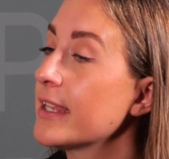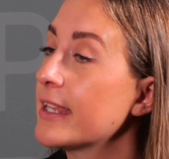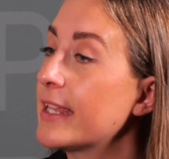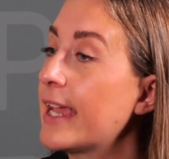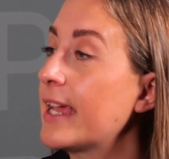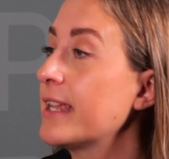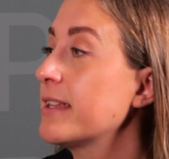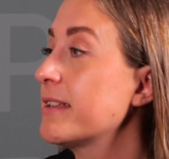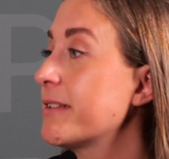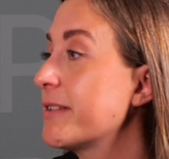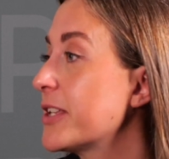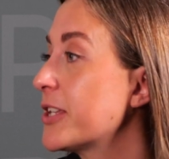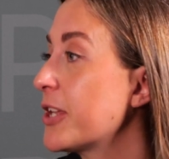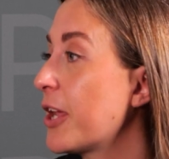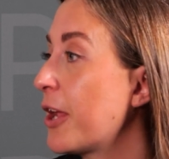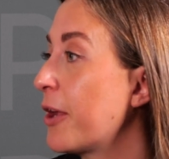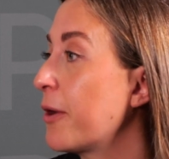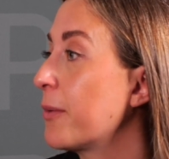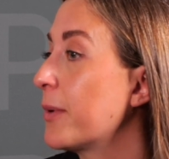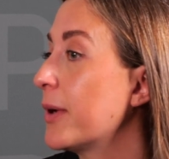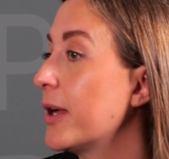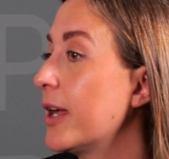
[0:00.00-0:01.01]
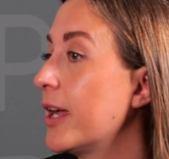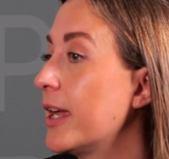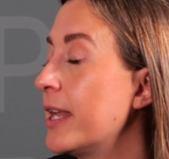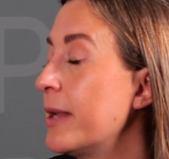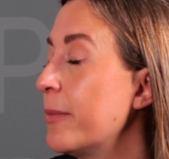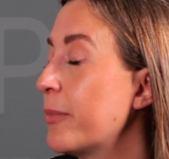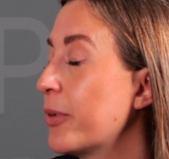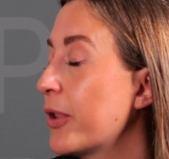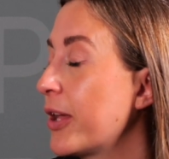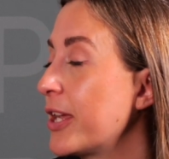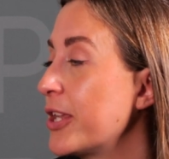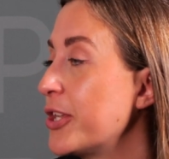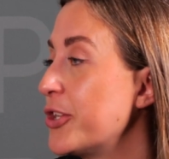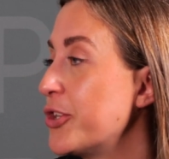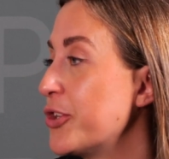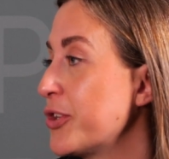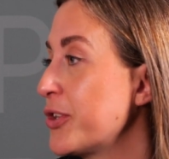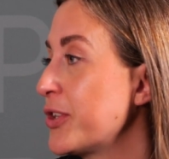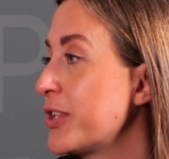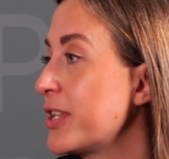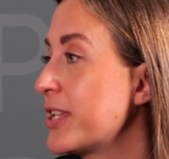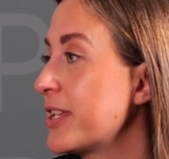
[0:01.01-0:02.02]
Yes, so an employer
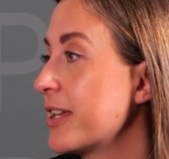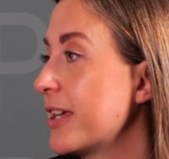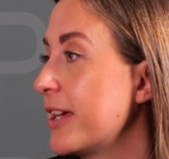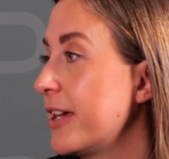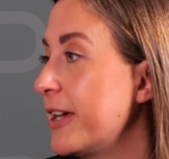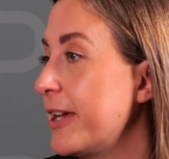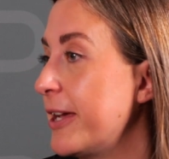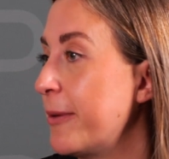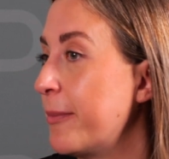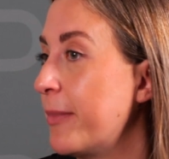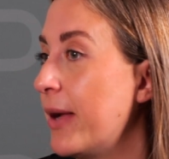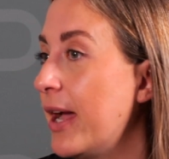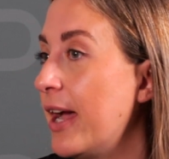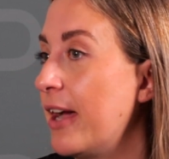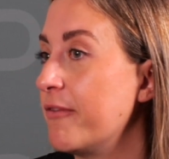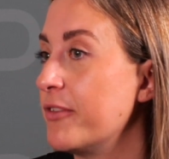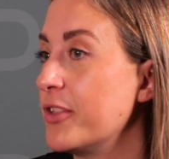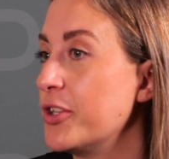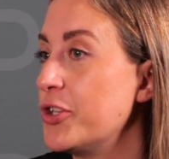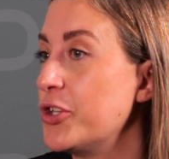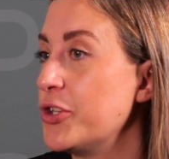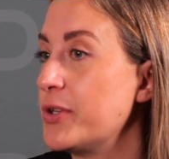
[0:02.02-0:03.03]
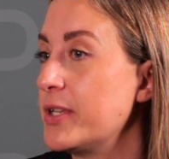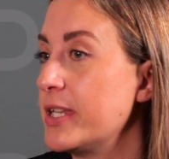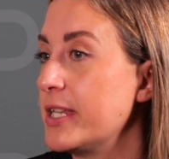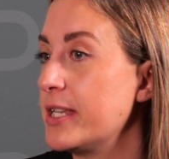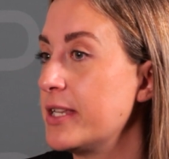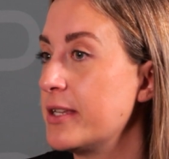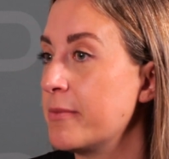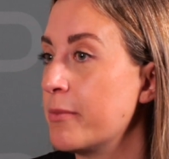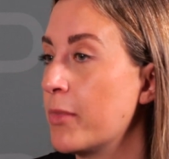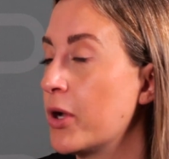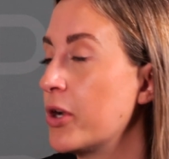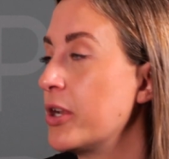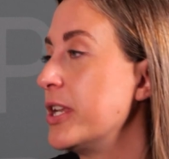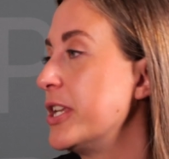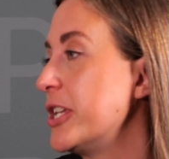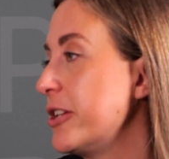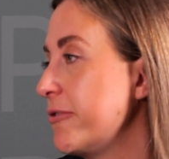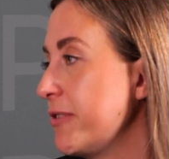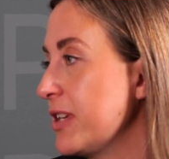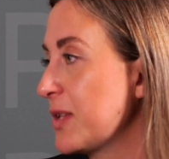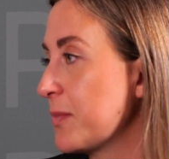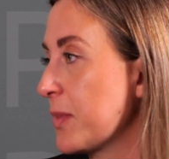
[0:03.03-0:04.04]
does have the duty to
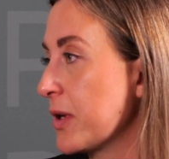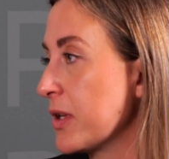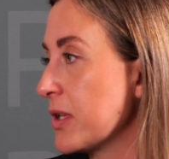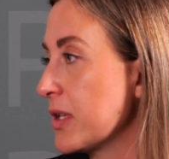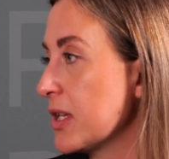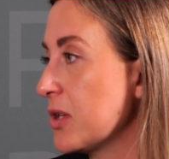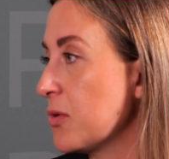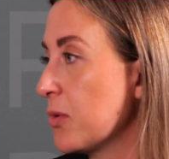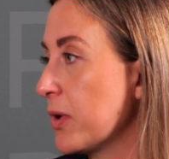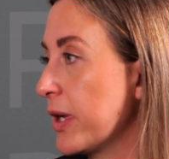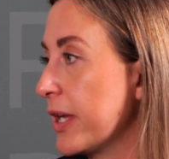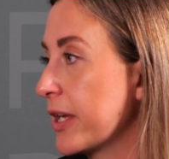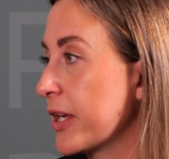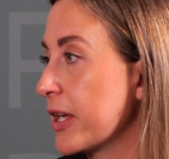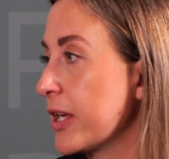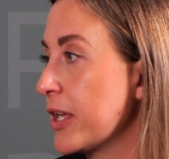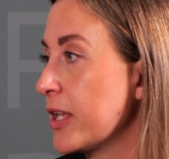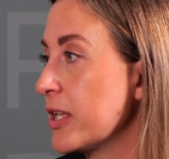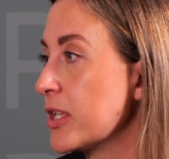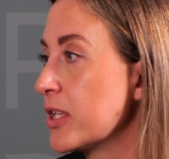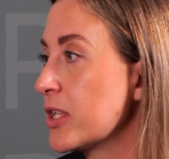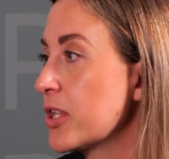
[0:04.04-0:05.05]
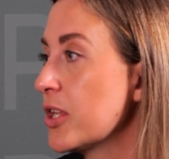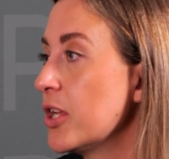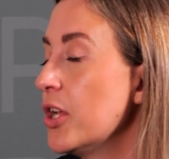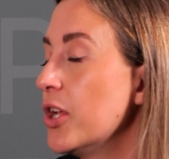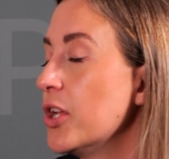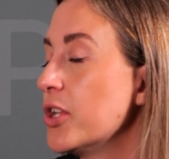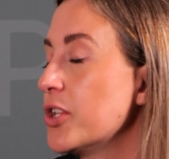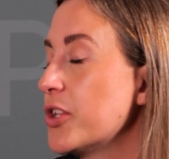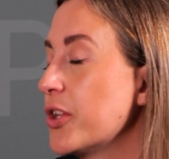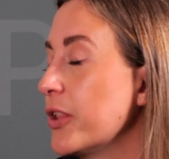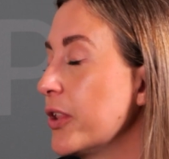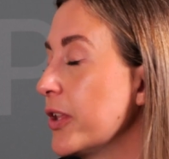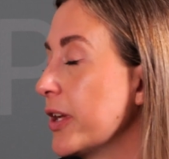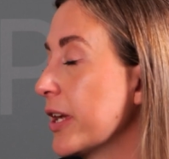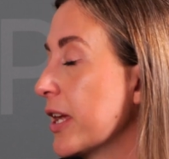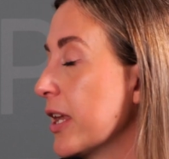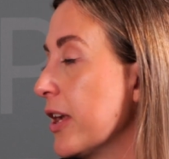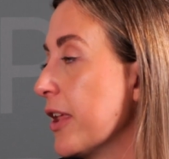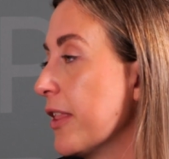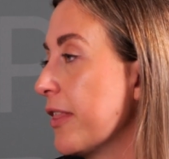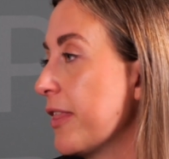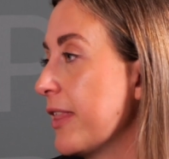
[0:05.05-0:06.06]
monitor its sponsored workers, so
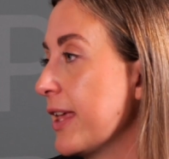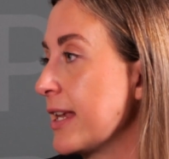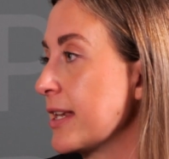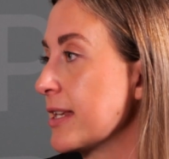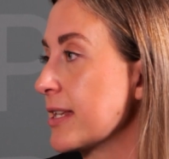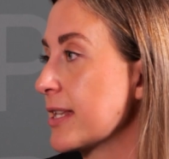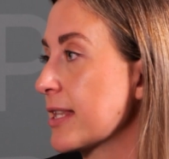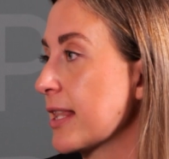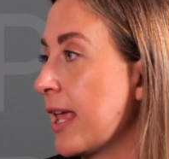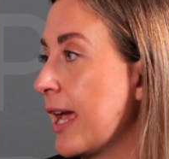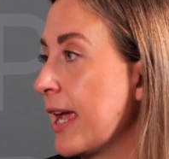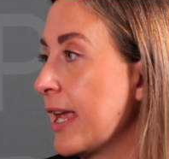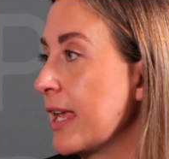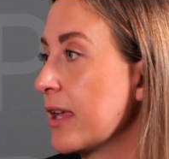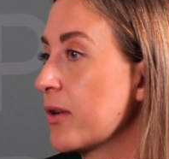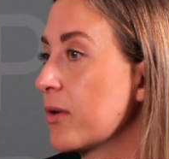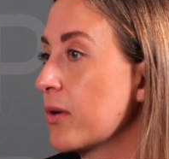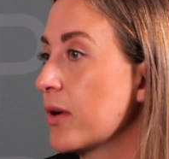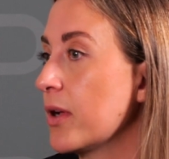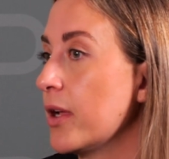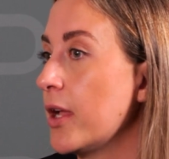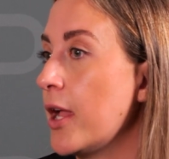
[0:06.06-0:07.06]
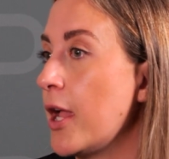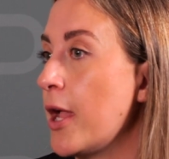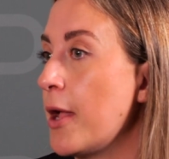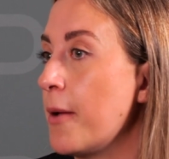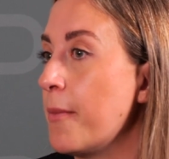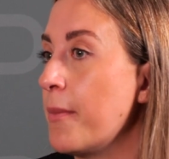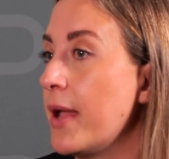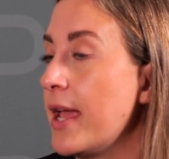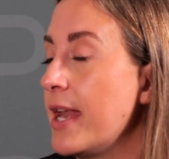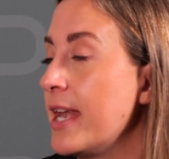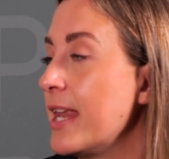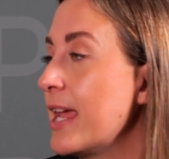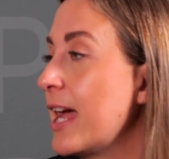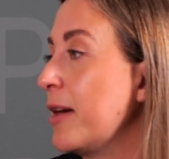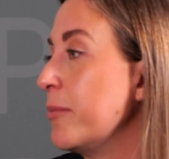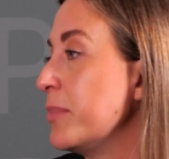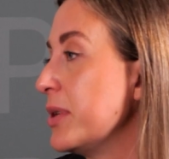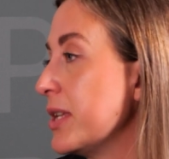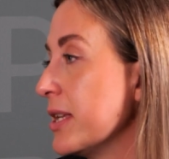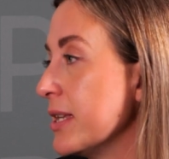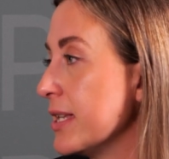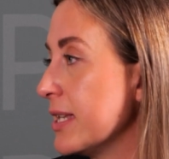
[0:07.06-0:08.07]
looking at things like any
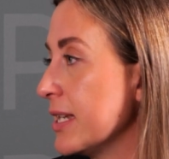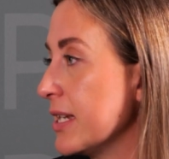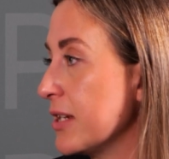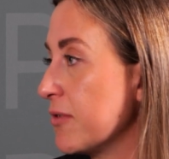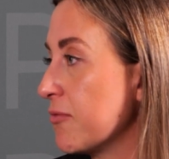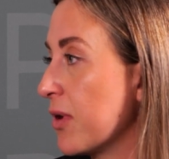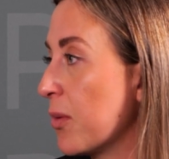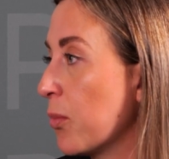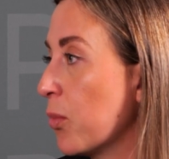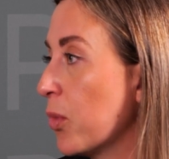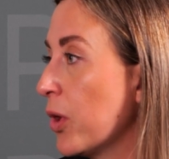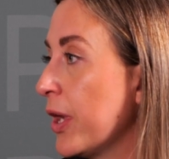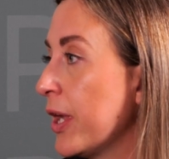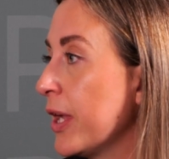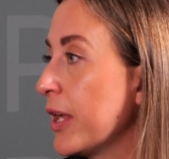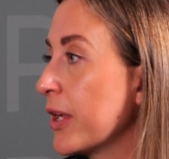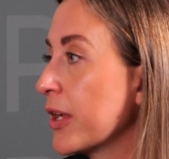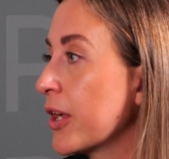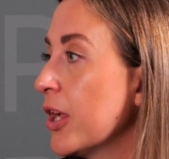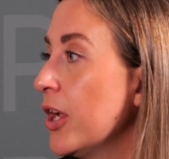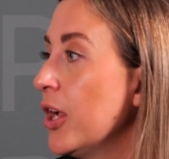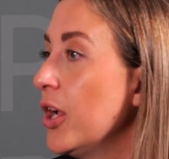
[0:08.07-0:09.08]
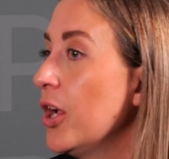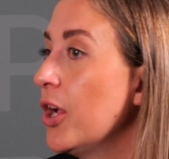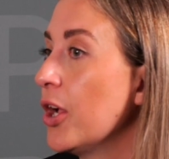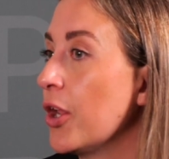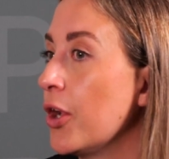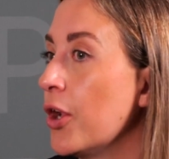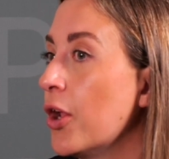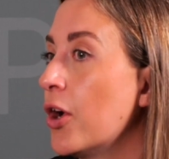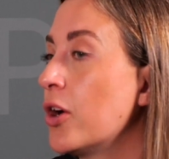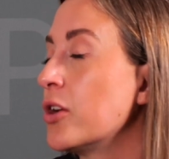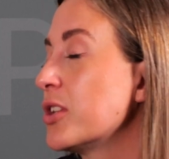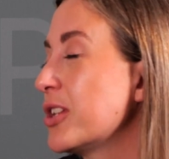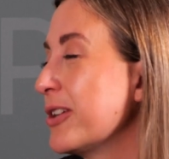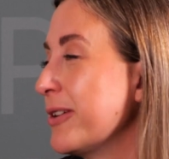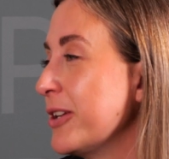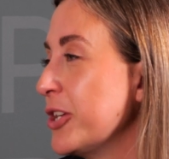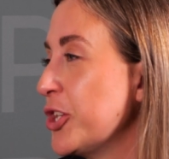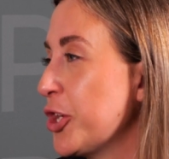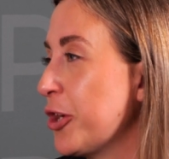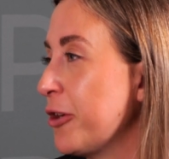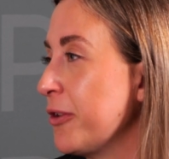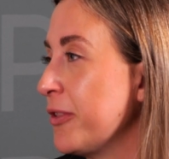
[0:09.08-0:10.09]
absences from work, and also
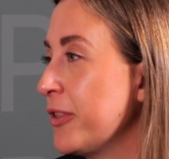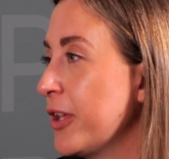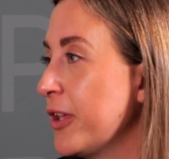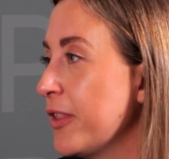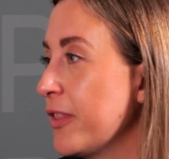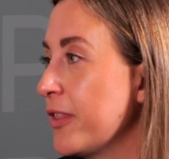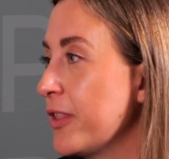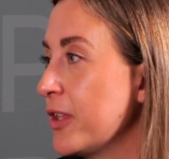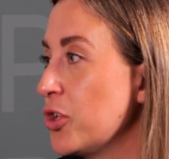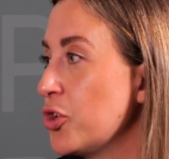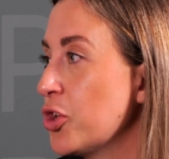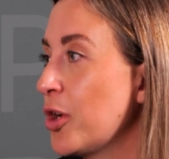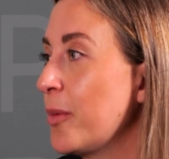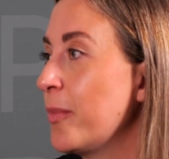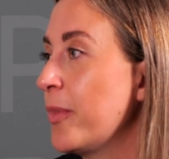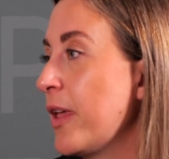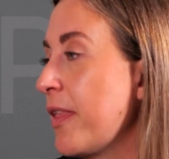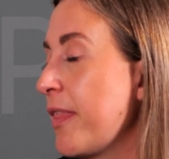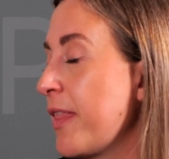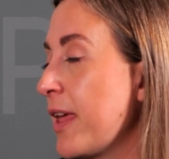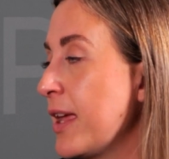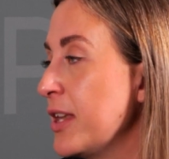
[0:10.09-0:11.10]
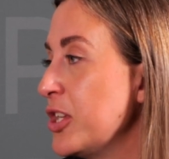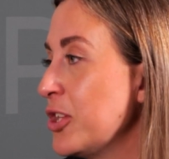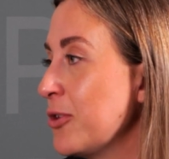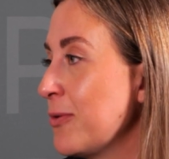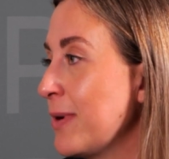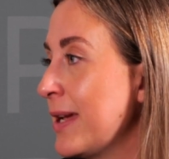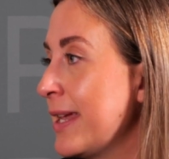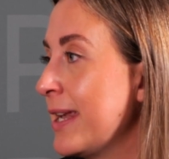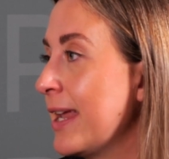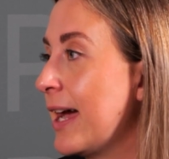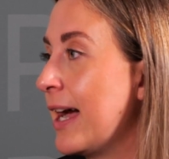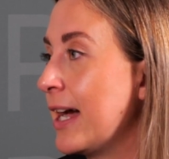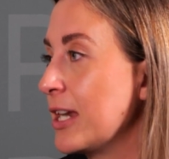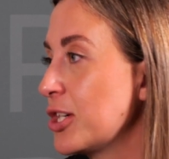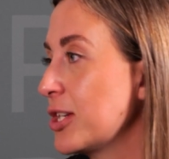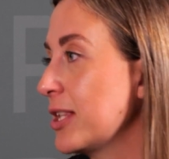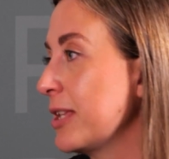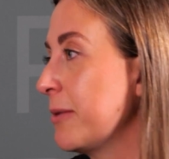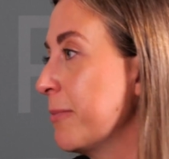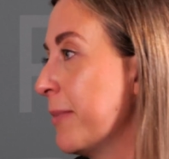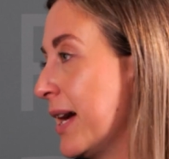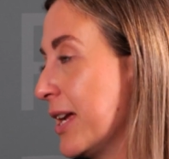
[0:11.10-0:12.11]
ensuring that the job that they're doing
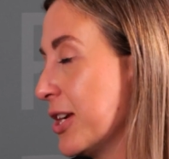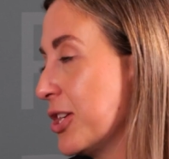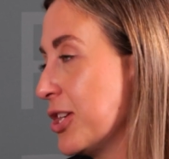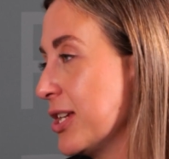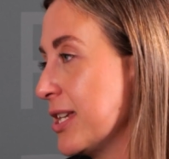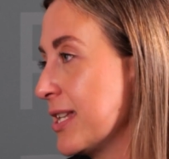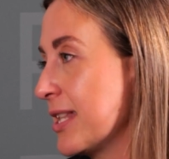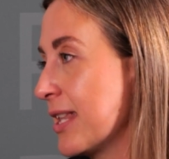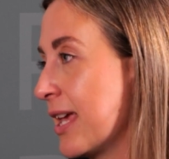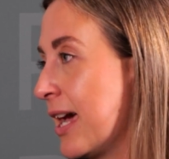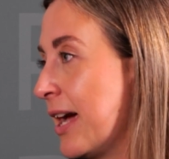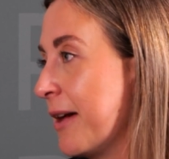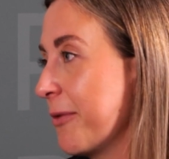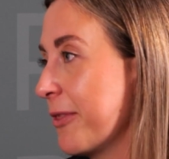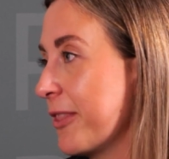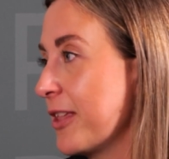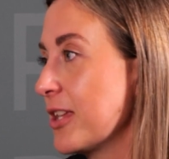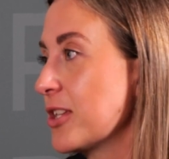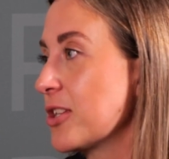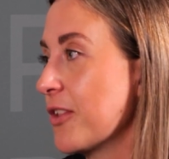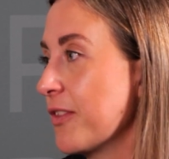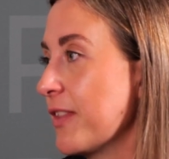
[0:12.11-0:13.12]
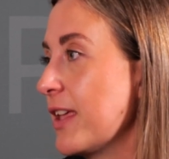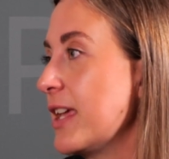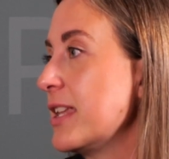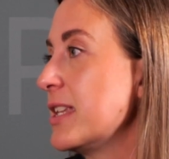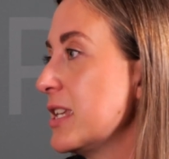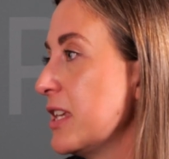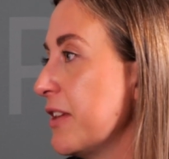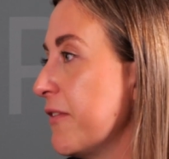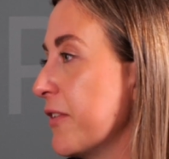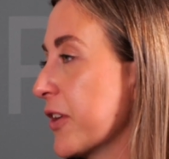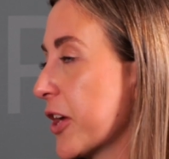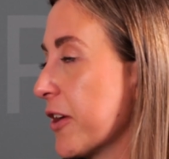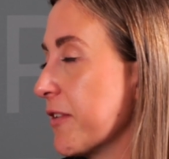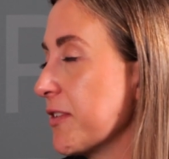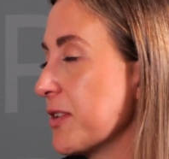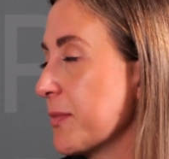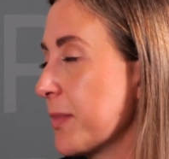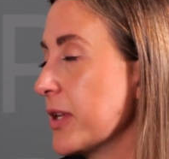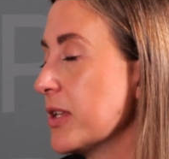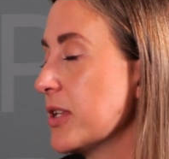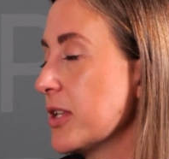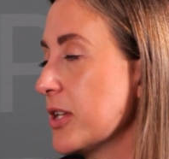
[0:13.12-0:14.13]
actually matches that's on their certificate of
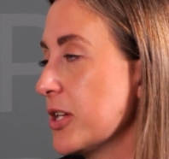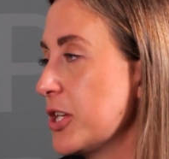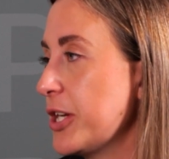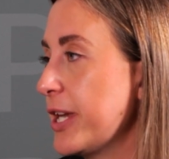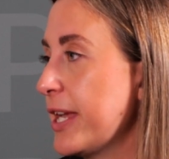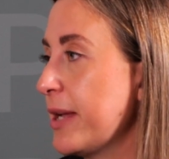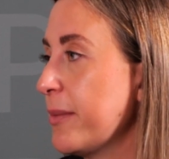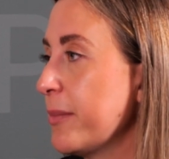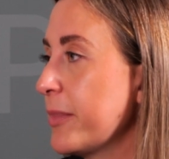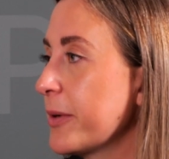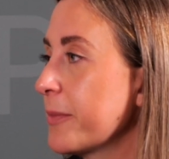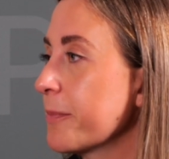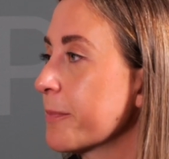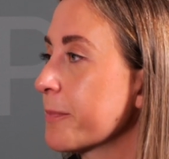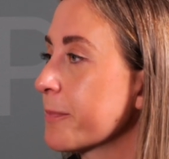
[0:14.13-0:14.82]
sponsorship.